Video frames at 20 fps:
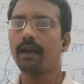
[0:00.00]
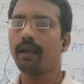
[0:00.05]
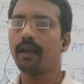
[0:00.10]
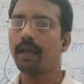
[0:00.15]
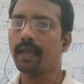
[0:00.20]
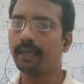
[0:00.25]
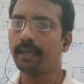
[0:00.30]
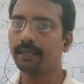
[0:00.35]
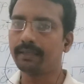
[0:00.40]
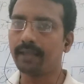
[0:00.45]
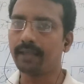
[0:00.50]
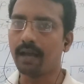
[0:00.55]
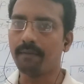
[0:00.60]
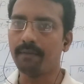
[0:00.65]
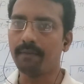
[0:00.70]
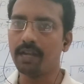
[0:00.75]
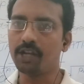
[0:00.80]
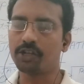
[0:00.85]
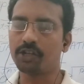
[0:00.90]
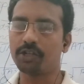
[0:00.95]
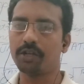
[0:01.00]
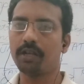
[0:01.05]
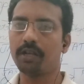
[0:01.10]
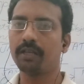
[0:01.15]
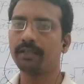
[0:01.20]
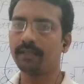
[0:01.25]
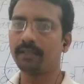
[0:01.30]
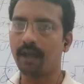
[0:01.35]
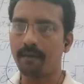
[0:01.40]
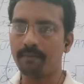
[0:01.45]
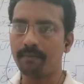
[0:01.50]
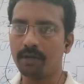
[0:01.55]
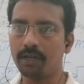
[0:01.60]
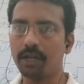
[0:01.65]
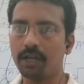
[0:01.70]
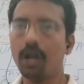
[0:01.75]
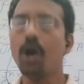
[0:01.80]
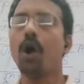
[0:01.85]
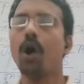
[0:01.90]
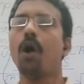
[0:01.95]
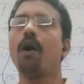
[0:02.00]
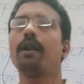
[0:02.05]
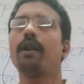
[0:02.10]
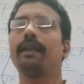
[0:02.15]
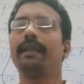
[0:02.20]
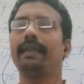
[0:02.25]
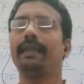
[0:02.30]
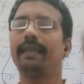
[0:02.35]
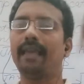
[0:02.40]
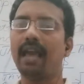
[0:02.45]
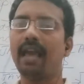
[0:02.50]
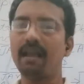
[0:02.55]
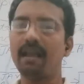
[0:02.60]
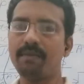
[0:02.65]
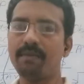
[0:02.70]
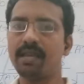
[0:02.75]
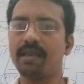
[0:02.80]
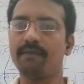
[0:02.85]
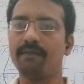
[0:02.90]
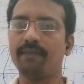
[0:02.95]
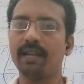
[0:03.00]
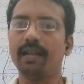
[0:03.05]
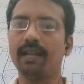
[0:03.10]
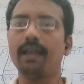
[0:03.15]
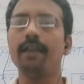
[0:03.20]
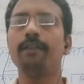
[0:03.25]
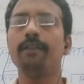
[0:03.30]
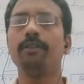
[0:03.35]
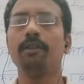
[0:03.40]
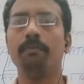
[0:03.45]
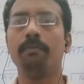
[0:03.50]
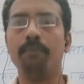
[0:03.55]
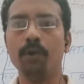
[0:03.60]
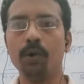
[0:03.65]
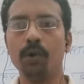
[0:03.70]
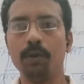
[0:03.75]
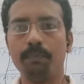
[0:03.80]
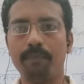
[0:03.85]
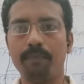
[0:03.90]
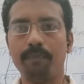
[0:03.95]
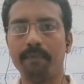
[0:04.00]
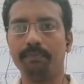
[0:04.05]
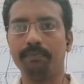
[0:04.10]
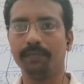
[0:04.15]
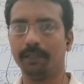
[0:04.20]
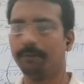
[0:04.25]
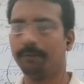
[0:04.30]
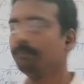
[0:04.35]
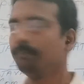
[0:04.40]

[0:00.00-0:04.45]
examiner, or can be given in the board paper.